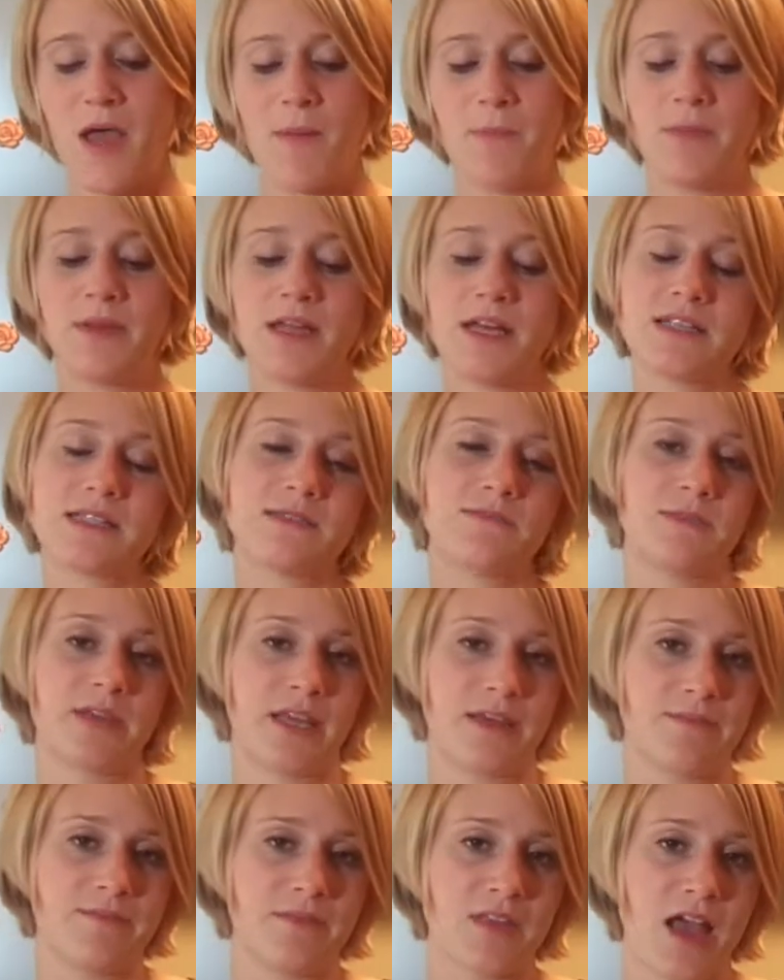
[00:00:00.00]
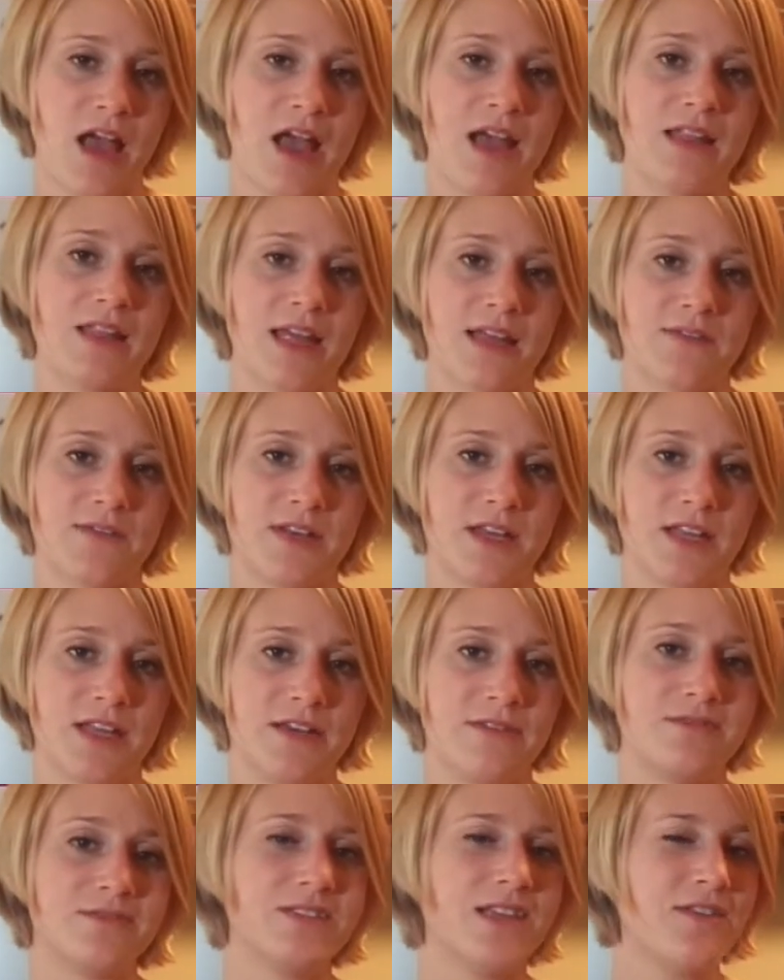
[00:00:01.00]
But that's me. I like
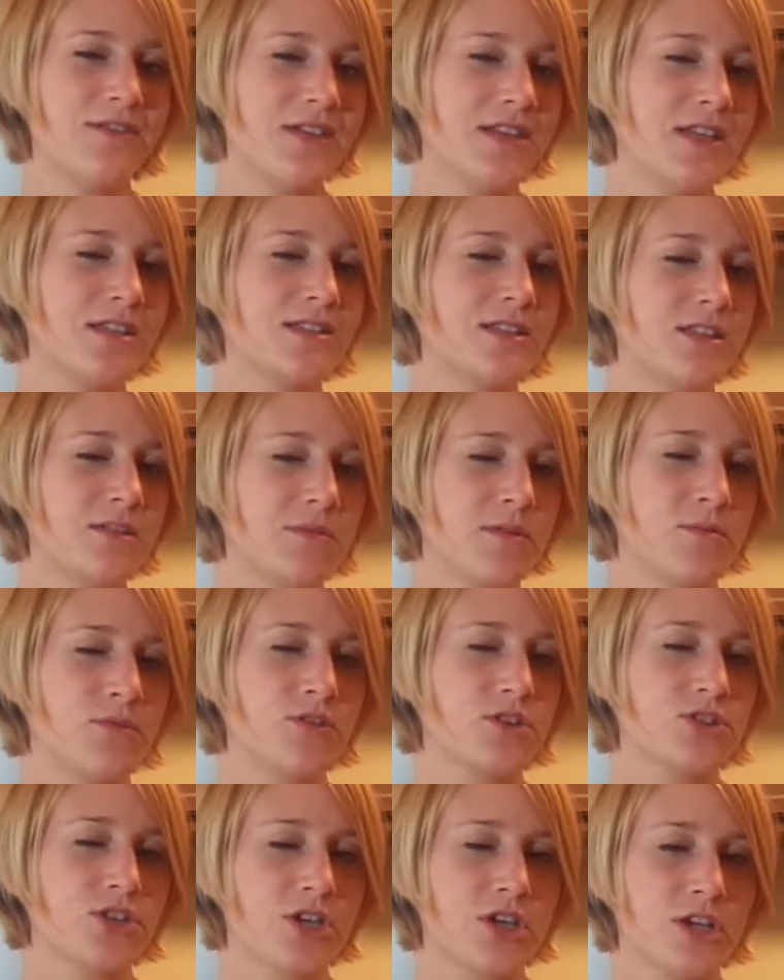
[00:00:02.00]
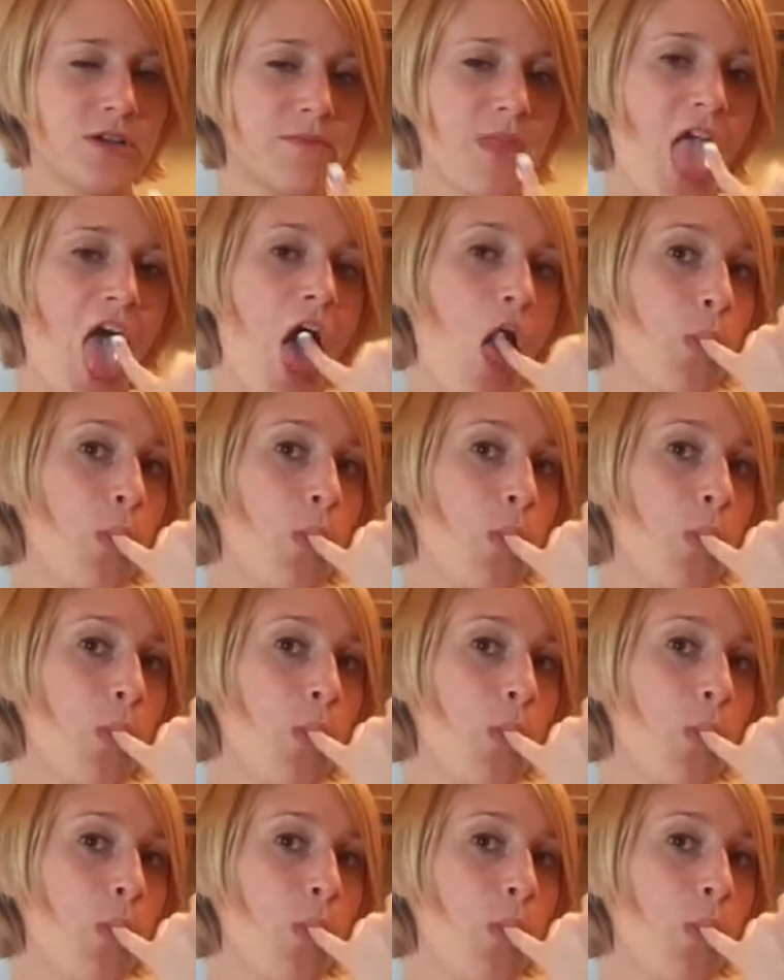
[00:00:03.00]
vanilla. Definitely needs a little bit more sugar.